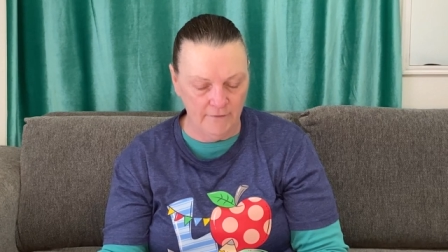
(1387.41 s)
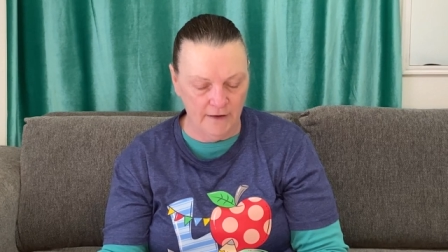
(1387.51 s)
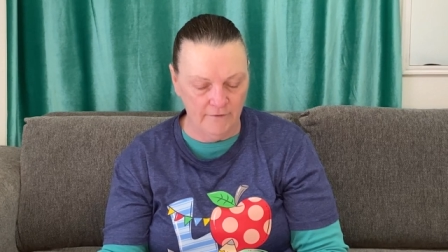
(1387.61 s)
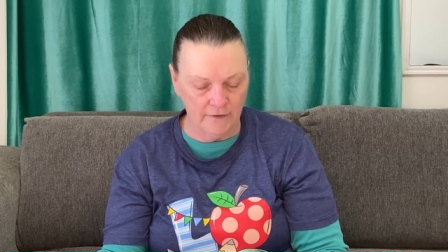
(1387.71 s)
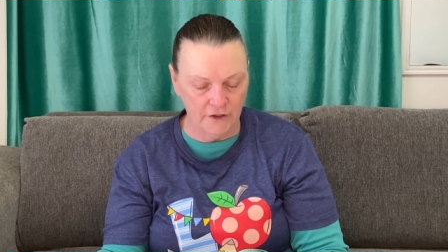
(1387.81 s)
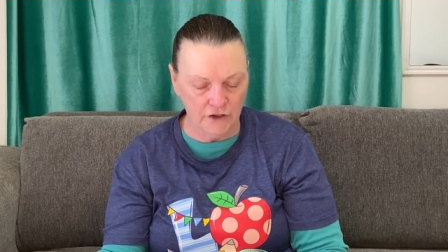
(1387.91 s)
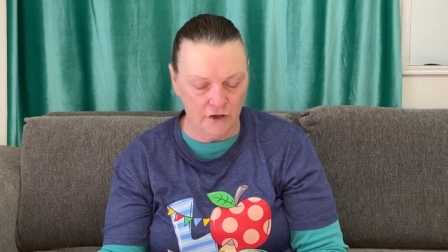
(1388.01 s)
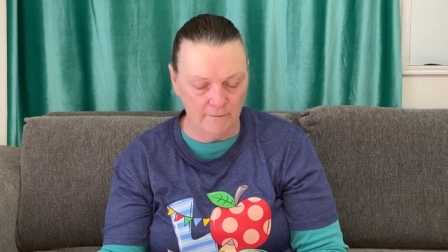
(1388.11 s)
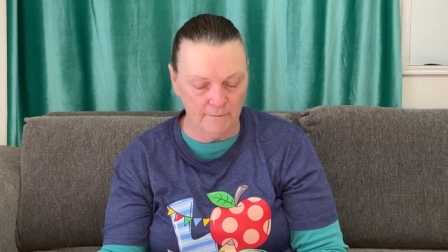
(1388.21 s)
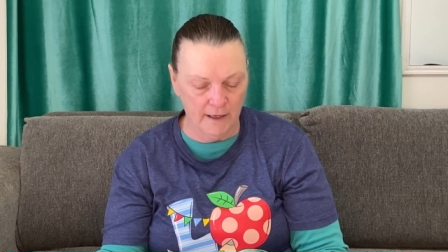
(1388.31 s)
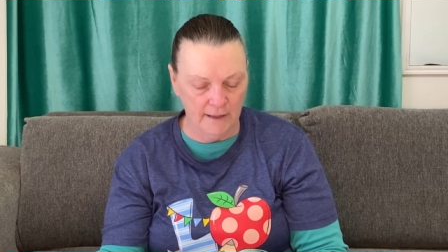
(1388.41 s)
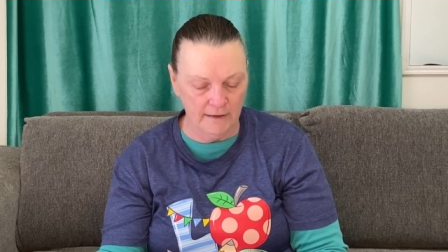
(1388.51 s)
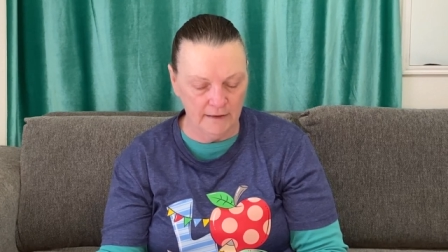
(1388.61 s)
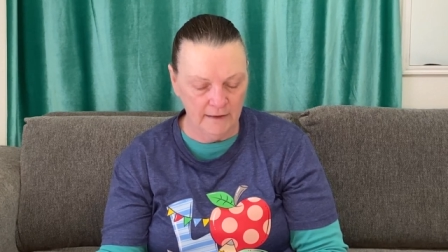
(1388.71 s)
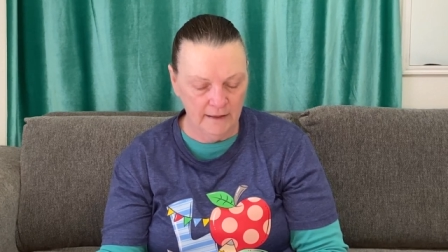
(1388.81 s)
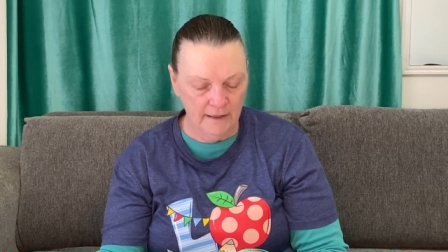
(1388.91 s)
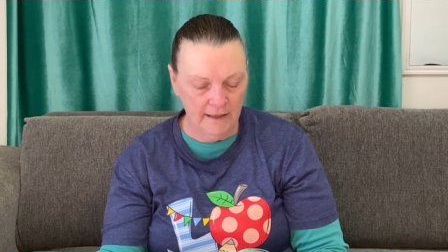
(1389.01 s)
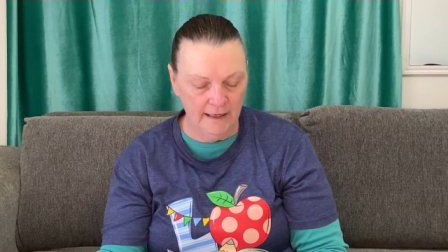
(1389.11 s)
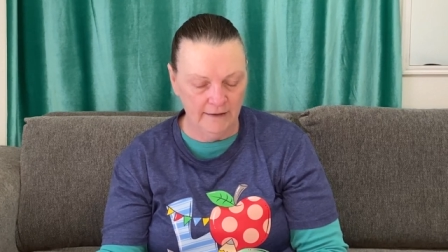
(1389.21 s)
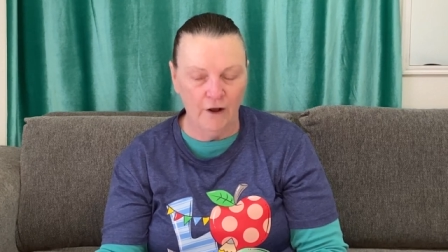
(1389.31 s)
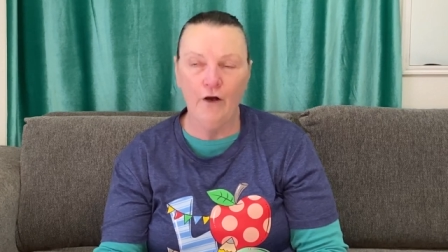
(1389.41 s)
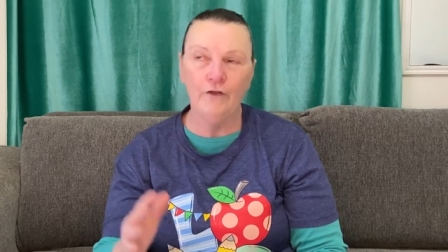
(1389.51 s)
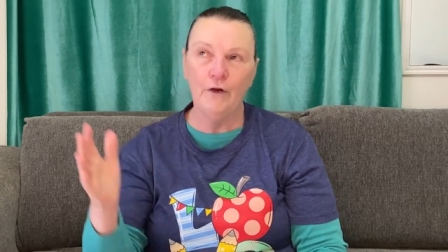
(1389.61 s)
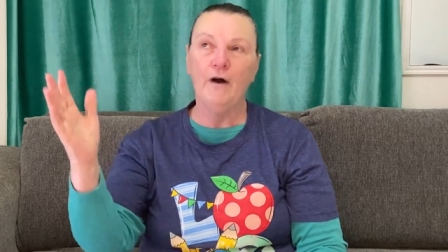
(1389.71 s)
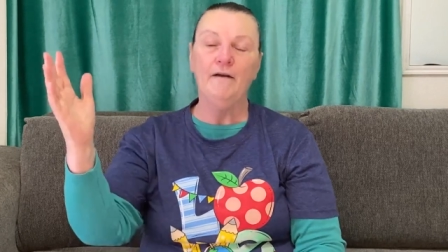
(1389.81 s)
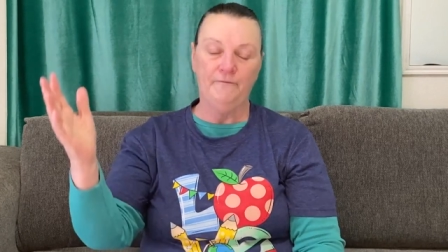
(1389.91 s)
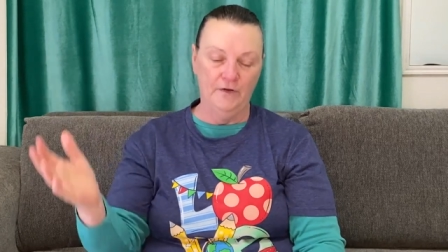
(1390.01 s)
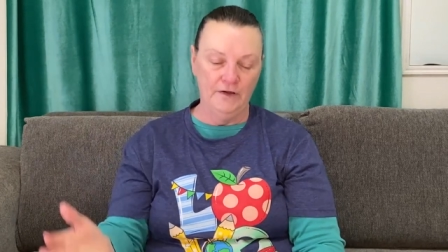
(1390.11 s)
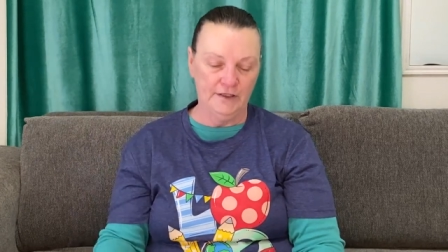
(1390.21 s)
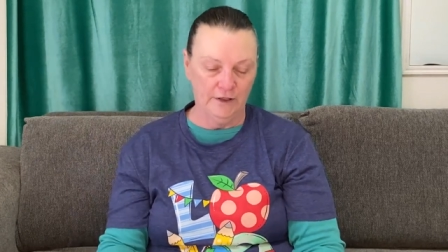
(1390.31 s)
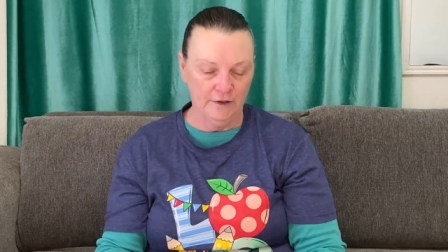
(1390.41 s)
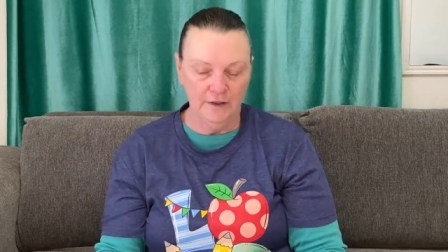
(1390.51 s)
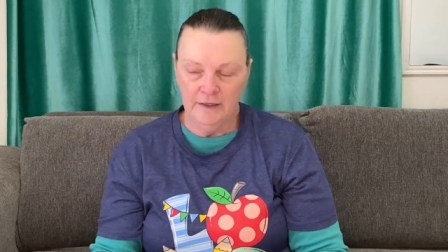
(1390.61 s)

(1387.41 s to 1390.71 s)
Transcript: a very sharp mind. And although I fuss and